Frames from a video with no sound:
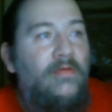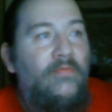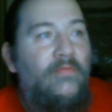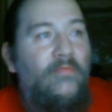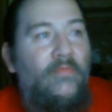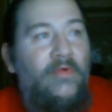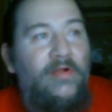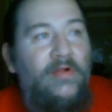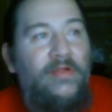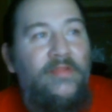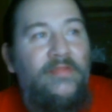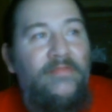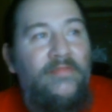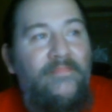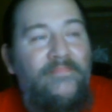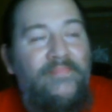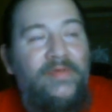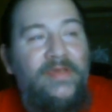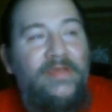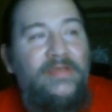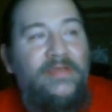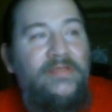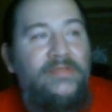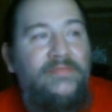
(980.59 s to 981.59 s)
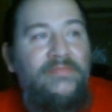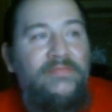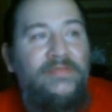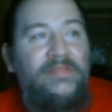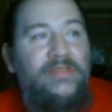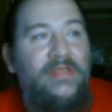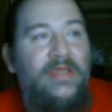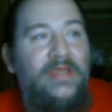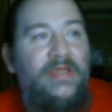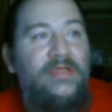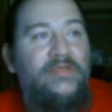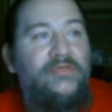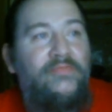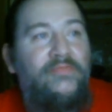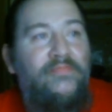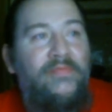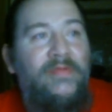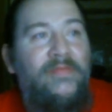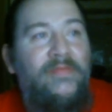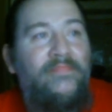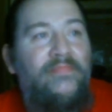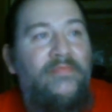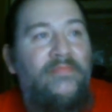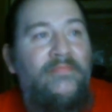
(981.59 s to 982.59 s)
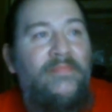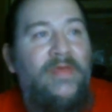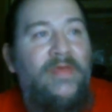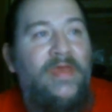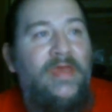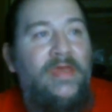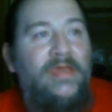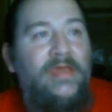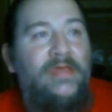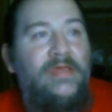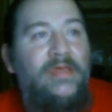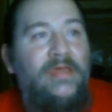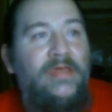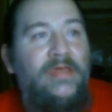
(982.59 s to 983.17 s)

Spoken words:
One of the biggest mistakes people make,